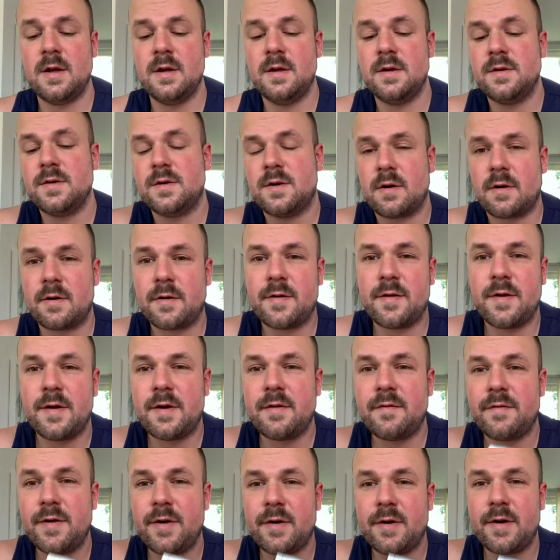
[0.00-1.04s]
Dark
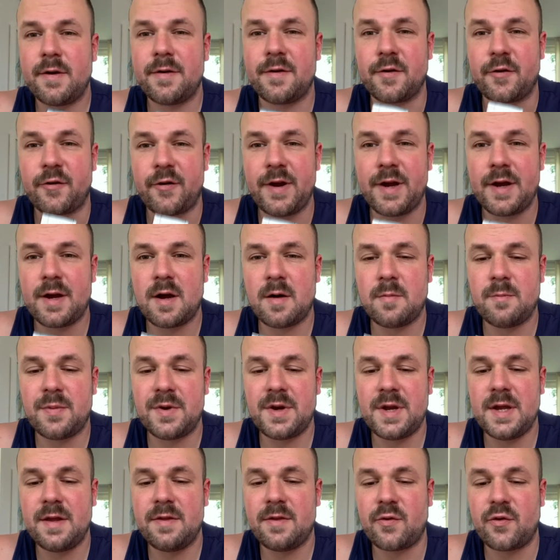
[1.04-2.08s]
Synevyr is a great
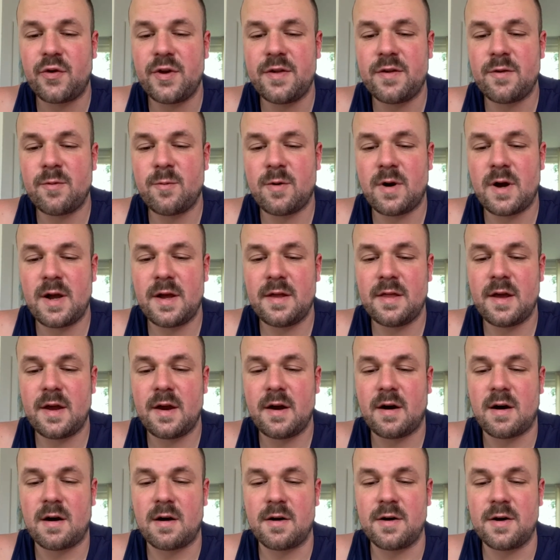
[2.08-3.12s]
company. The reason why they
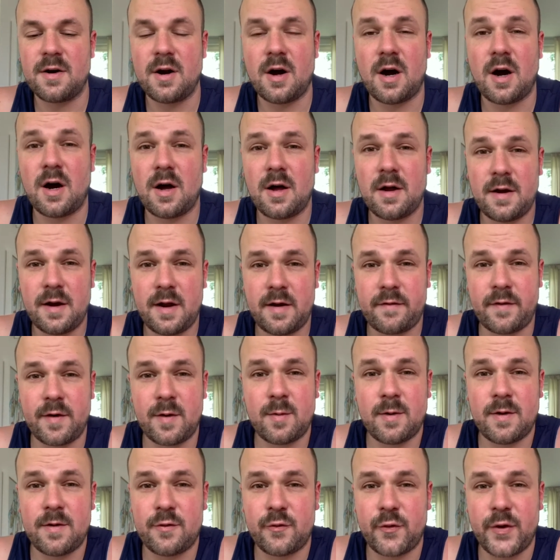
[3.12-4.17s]
are not on
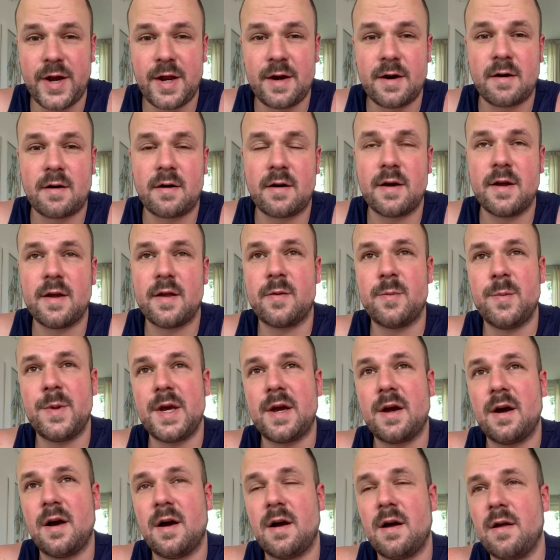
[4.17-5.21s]
everyone's radar is
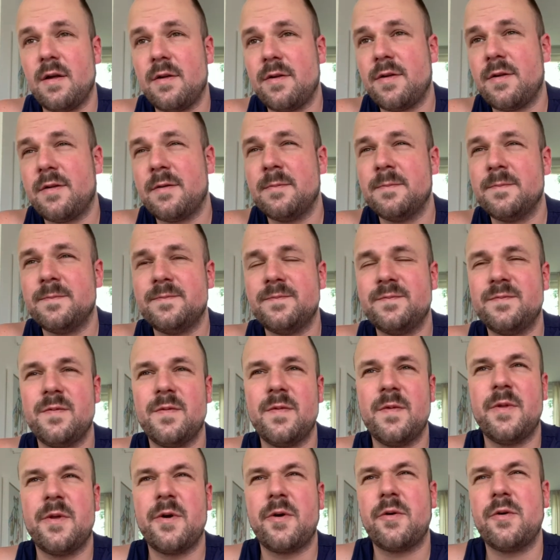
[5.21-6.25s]
because
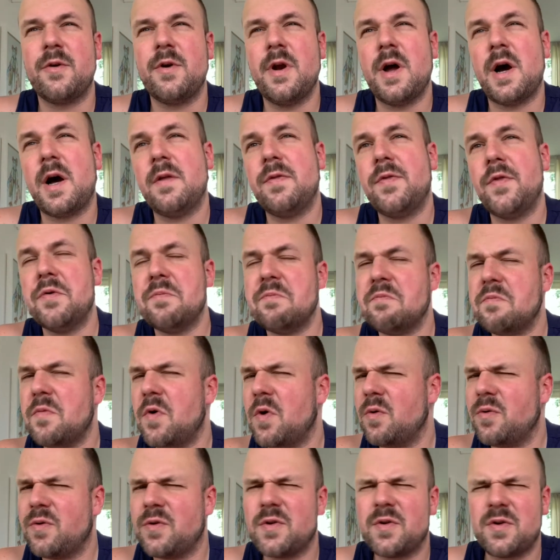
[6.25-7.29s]
they're not the
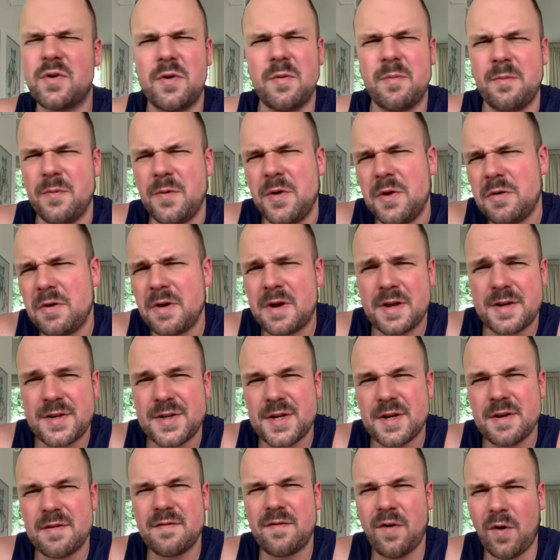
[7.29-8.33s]
most
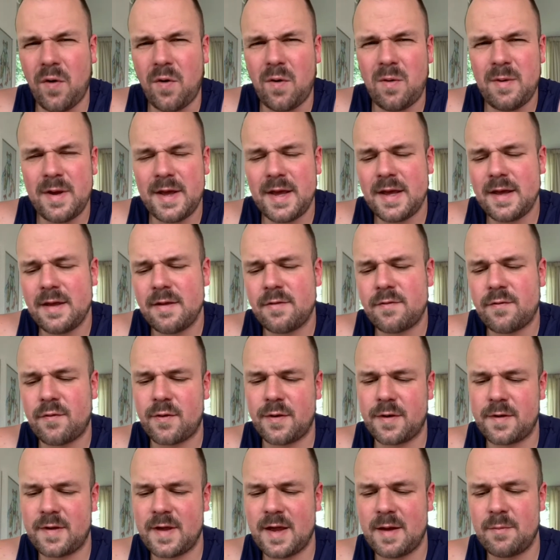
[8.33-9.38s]
communicative always. For
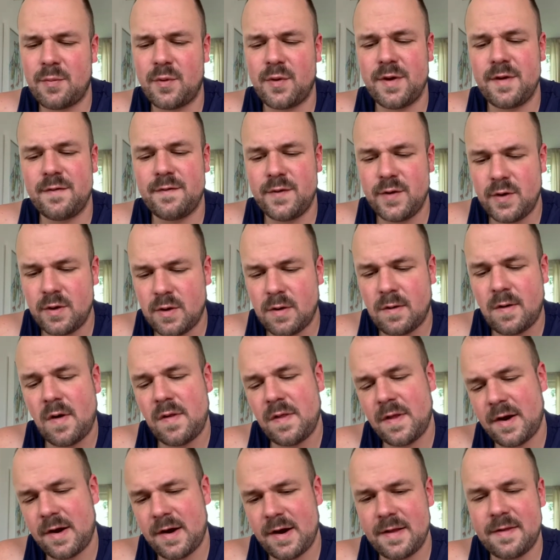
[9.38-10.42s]
example, if you go on
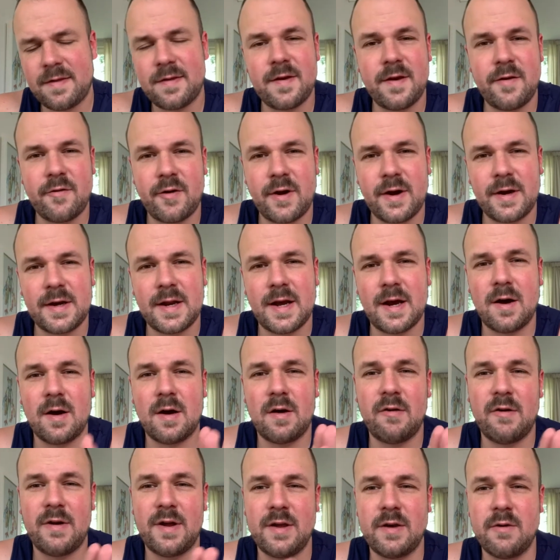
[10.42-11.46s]
their Etsy right
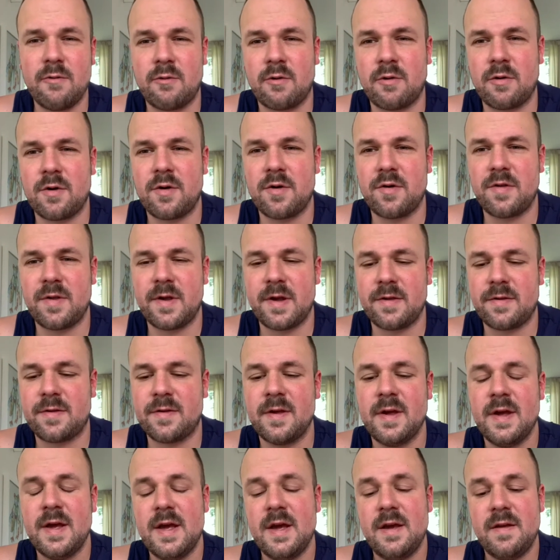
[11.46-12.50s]
now and you order this,
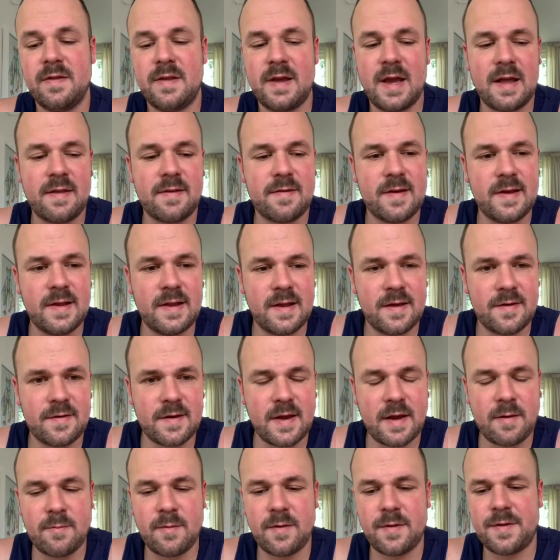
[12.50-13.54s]
the Etsy
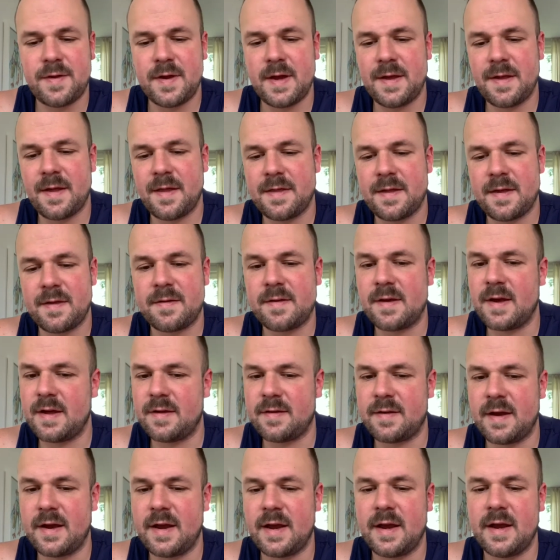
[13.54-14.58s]
listing will say that this is
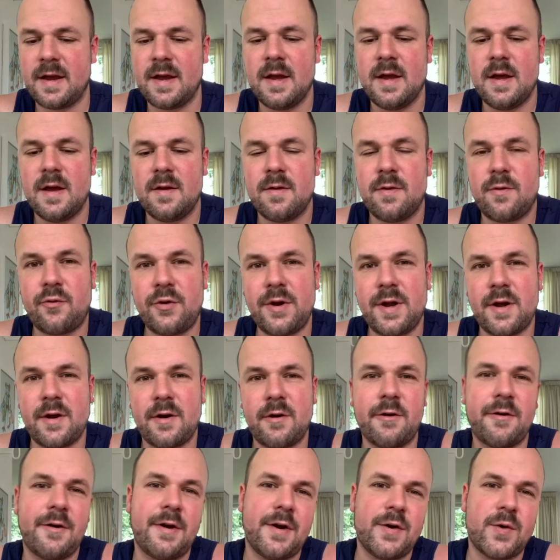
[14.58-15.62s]
a
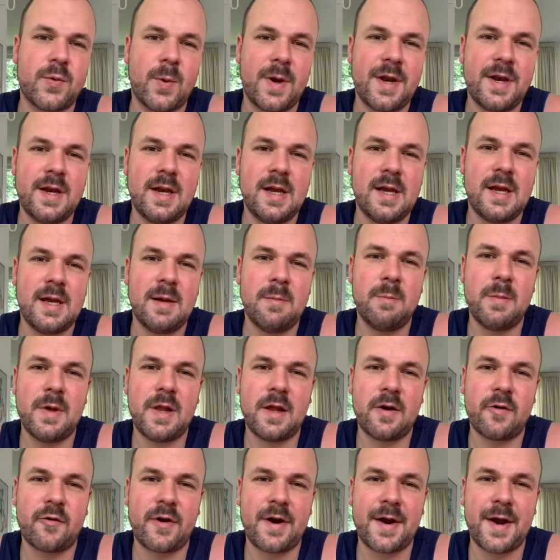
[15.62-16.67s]
320
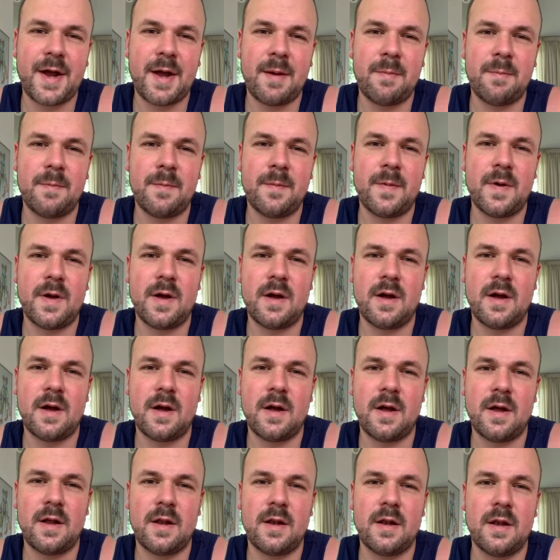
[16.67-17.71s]
milligram
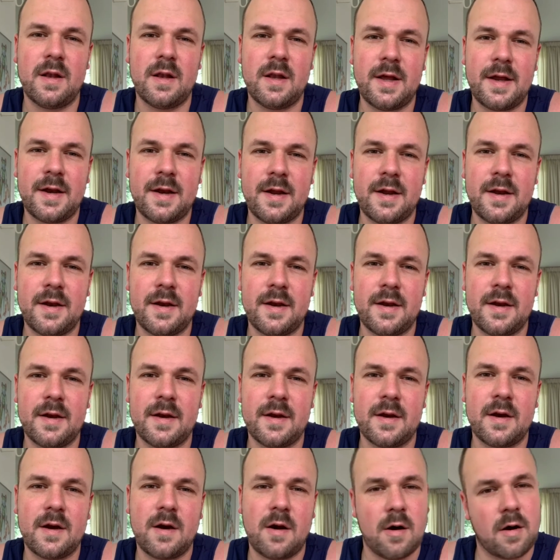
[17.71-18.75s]

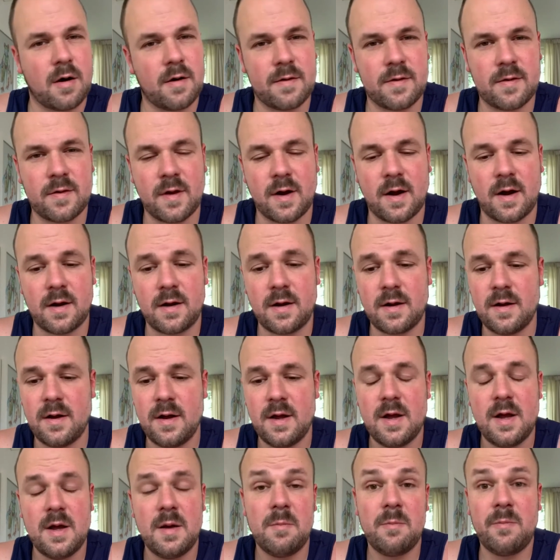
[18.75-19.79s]
linen cardstock,
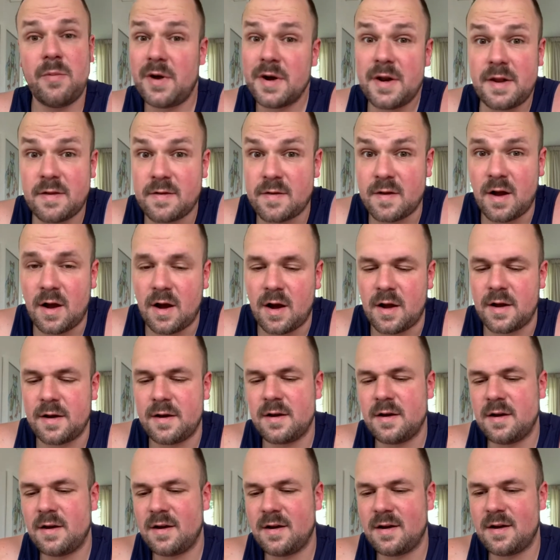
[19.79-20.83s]
but it's not.
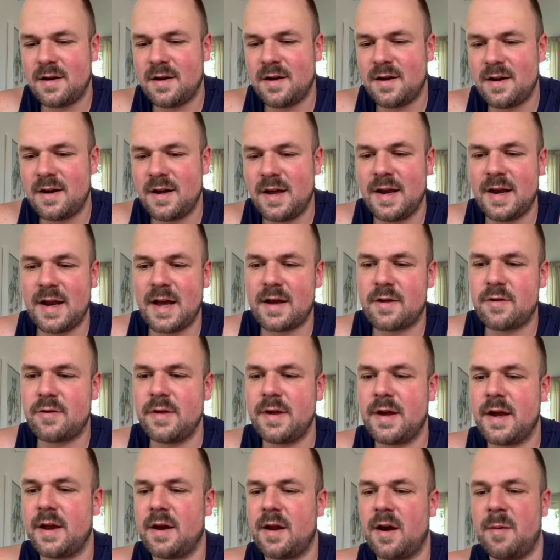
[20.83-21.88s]
It actually
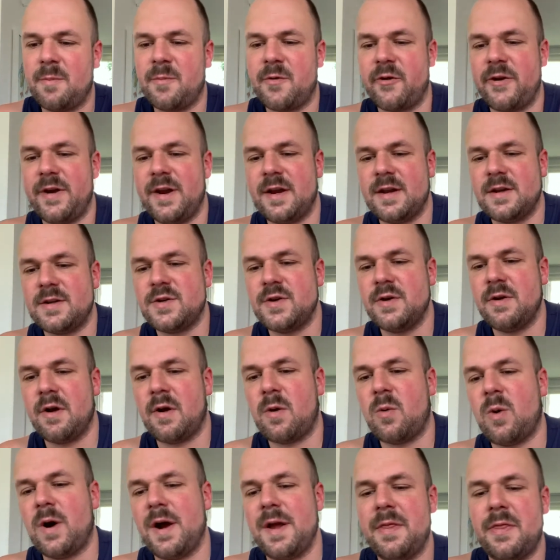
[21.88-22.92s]
got upgraded to a
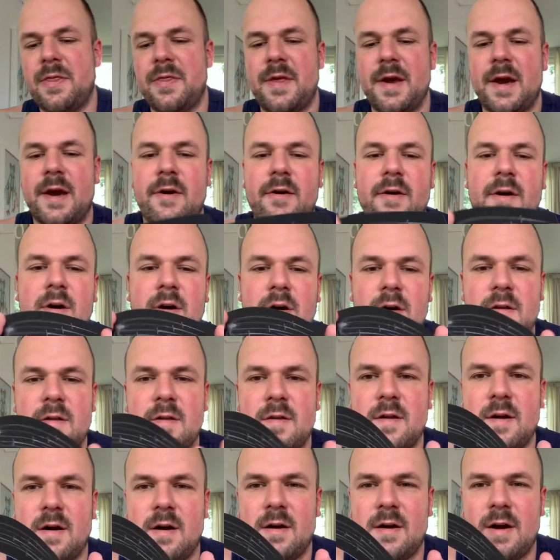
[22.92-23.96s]
quite thicker
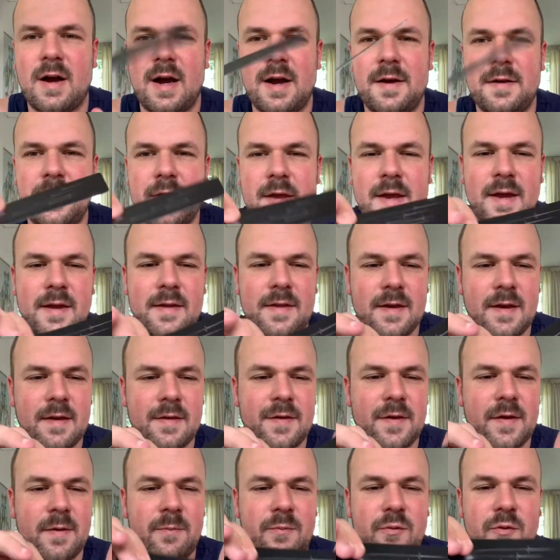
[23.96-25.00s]
cardstock. I think
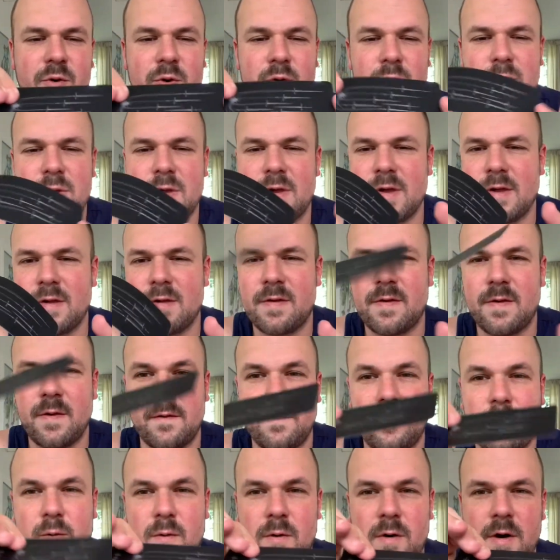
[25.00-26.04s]
this approaches the
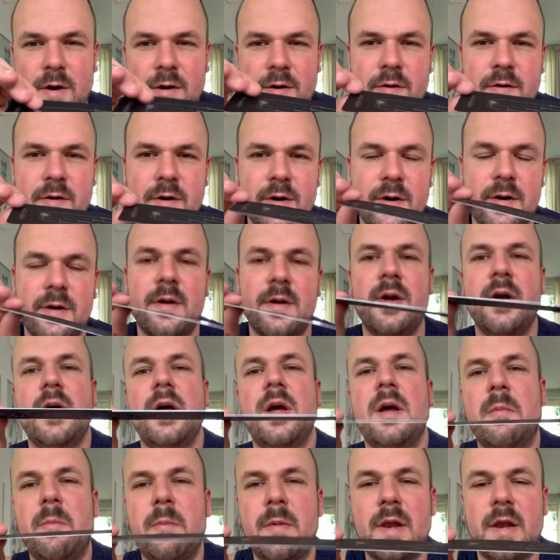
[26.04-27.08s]
400
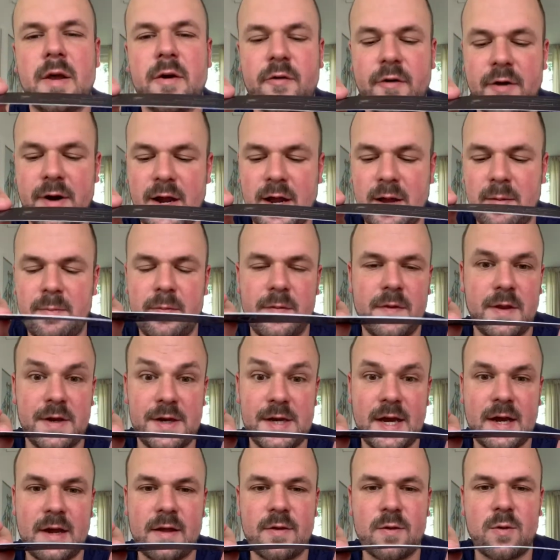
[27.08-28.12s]
milligram. The
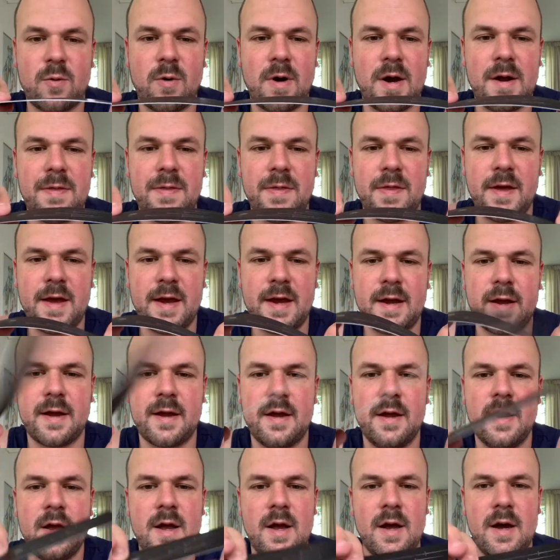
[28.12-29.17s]
deck is quite thick.
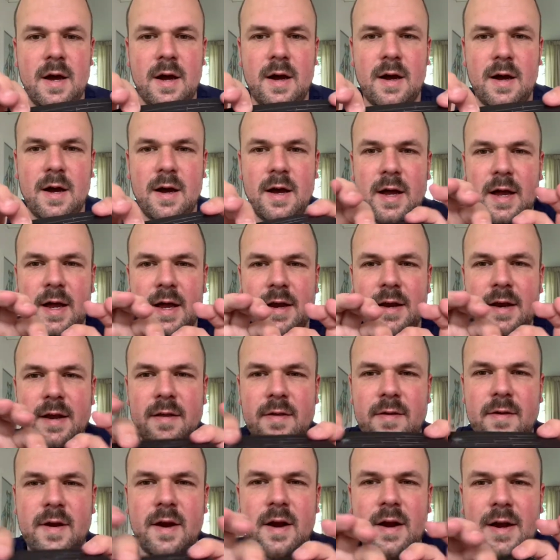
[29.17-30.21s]
And
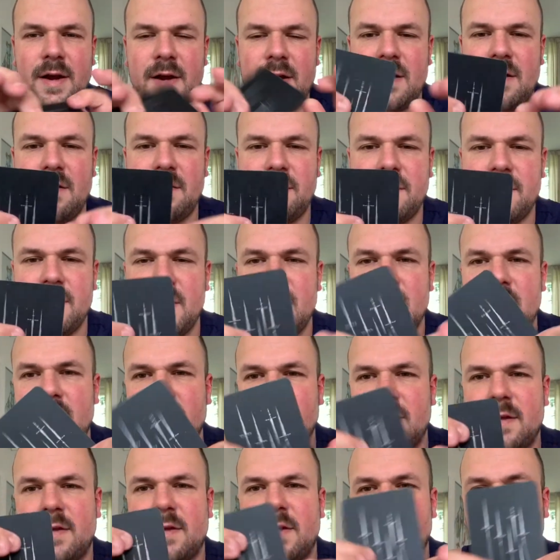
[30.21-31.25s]
it's kind of,
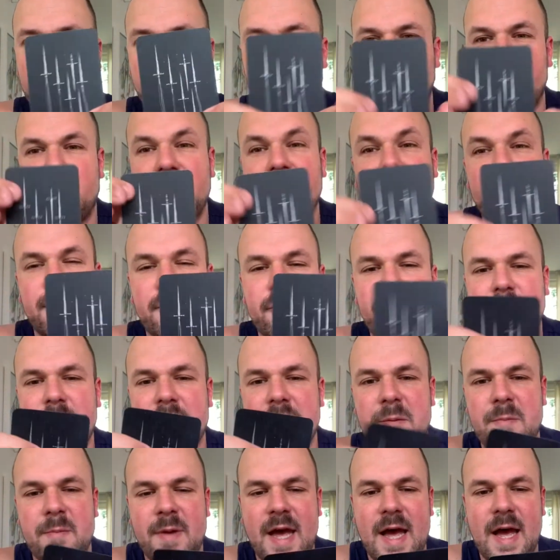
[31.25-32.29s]
this is really,
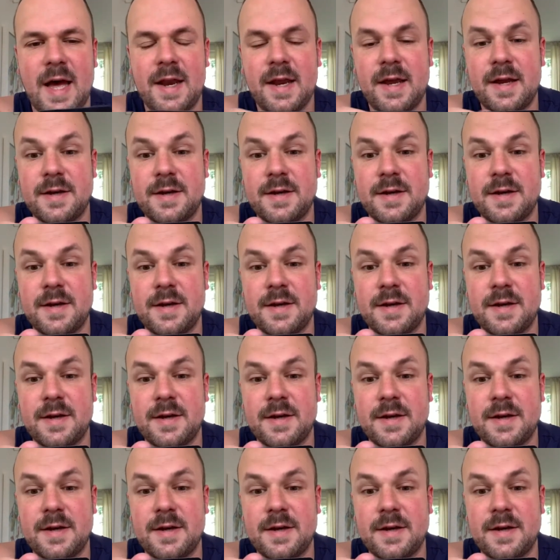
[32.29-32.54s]
really matte.